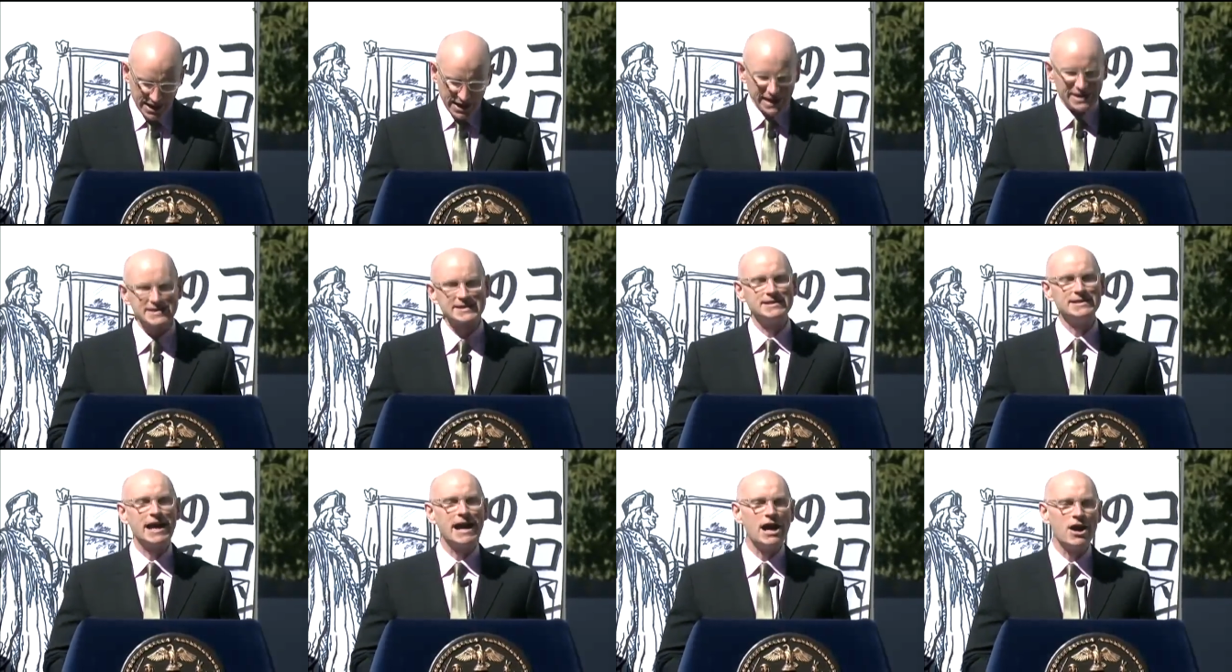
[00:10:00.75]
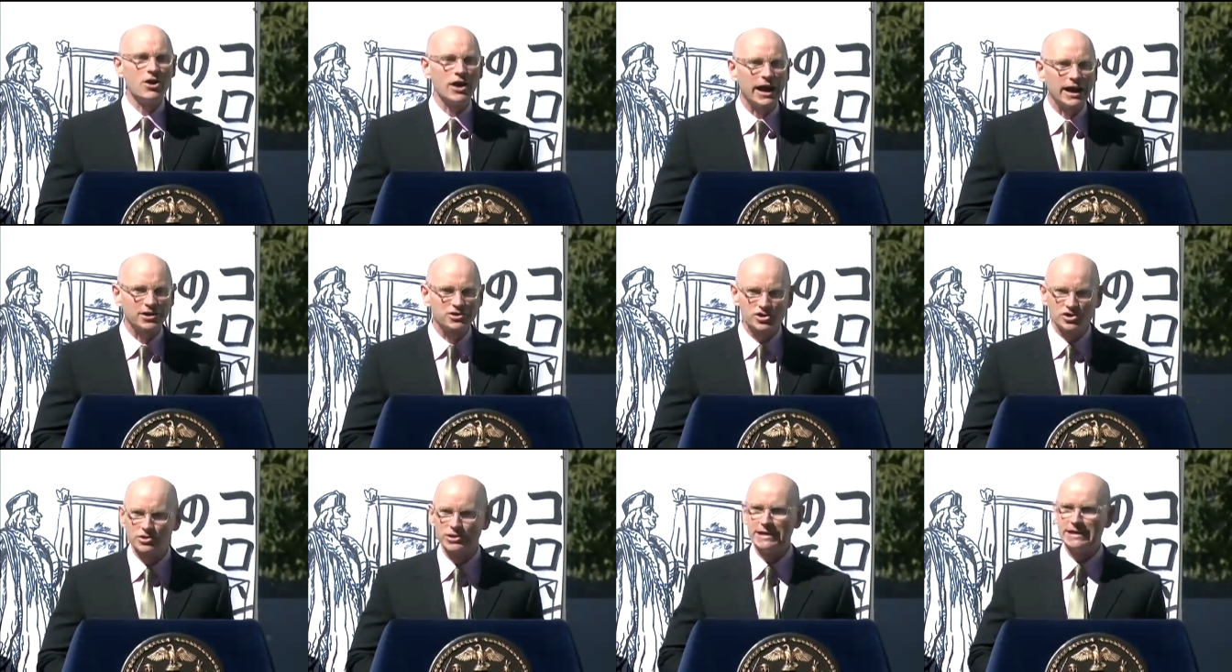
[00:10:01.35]
It's now
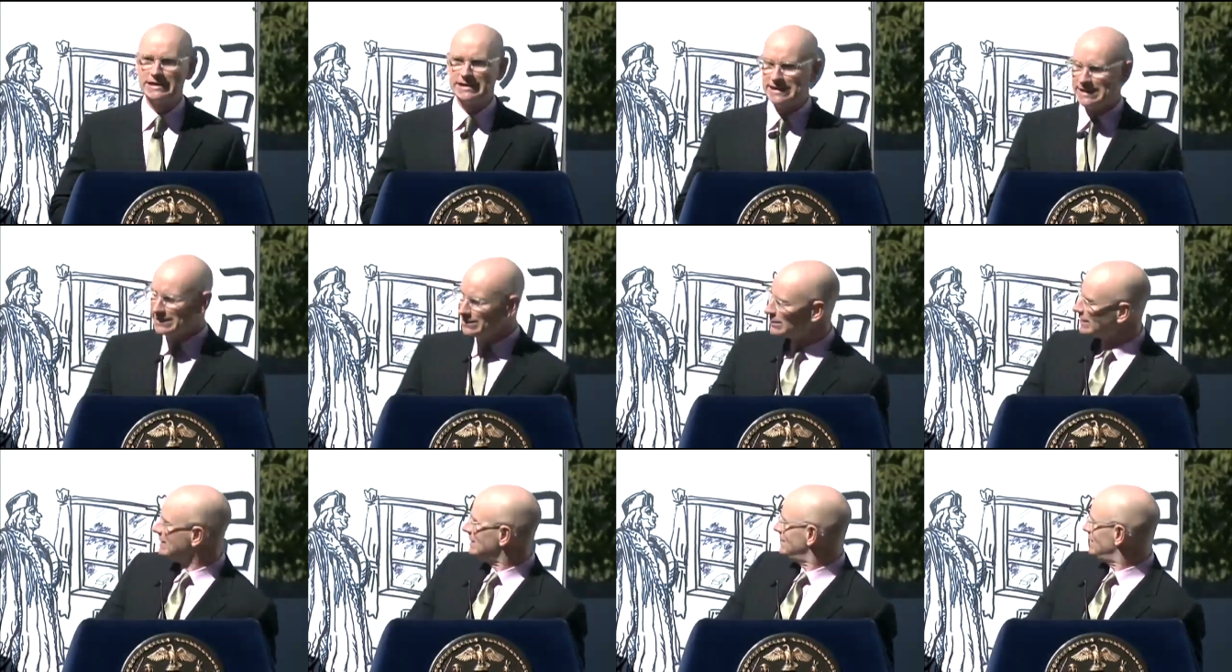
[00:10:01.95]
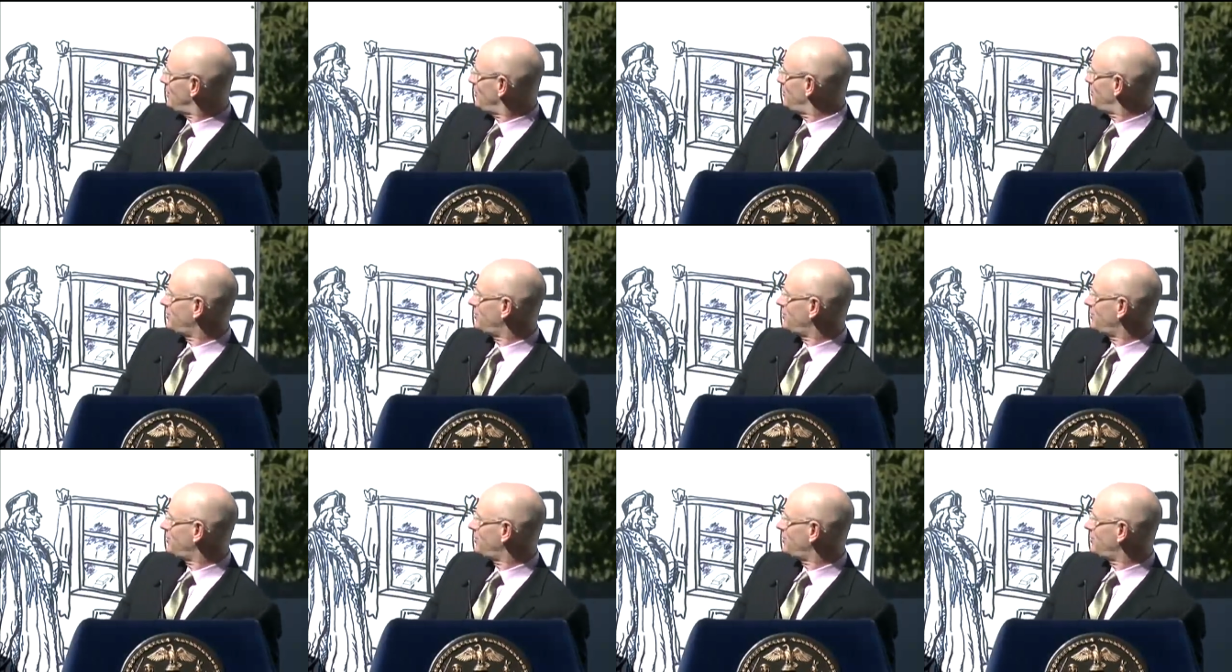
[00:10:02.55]
actually nearly